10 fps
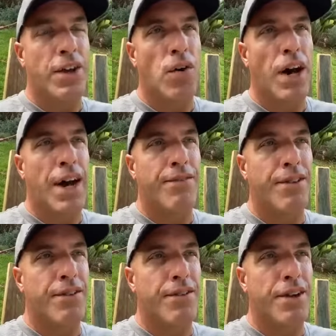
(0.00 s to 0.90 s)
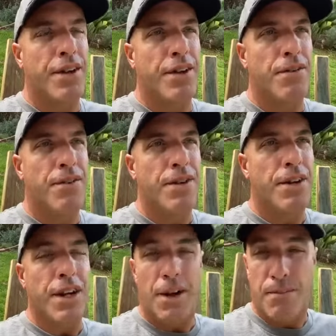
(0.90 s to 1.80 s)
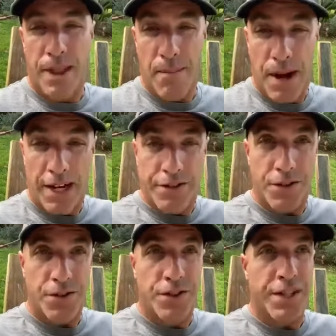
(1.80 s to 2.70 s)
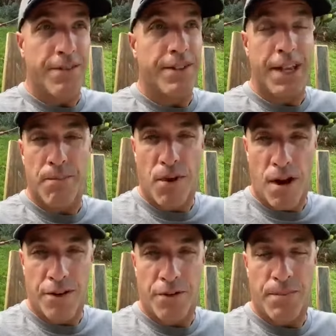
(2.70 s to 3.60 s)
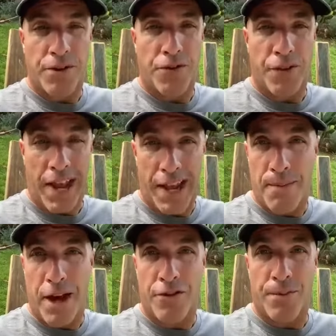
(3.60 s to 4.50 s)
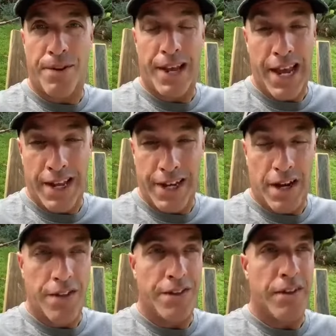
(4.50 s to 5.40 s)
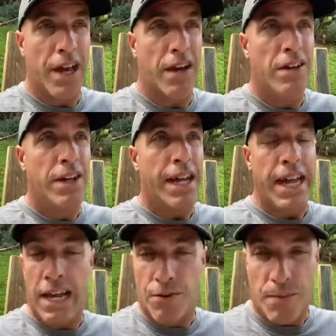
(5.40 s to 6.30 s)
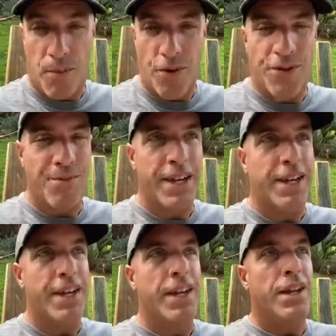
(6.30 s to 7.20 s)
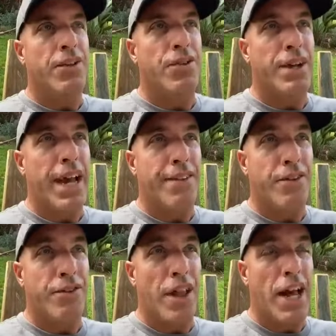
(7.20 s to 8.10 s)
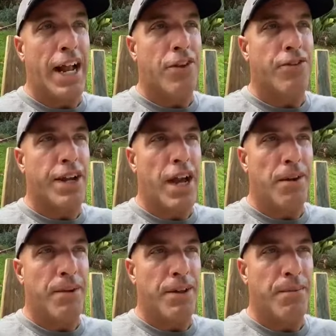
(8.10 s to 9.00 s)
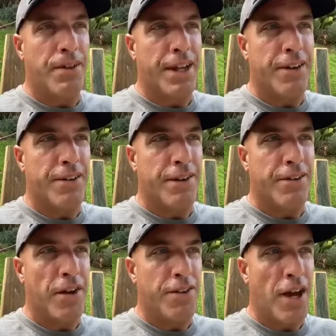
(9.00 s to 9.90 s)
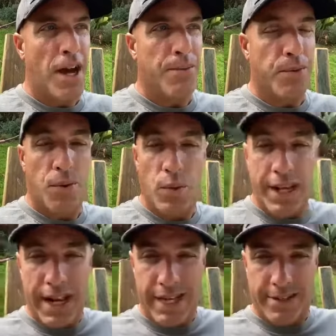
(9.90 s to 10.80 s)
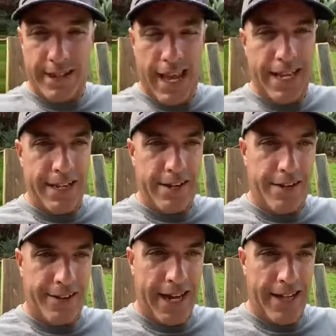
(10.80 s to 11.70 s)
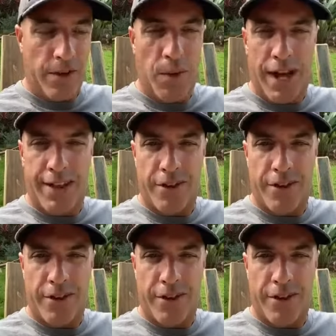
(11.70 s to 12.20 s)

I know I have to, you know, now, now my students have to take progress pictures and measurements and get on the scale and report to me. So again, there's a lot of extra accountability, but there, there's uh, times where the weekends get and you get in the way.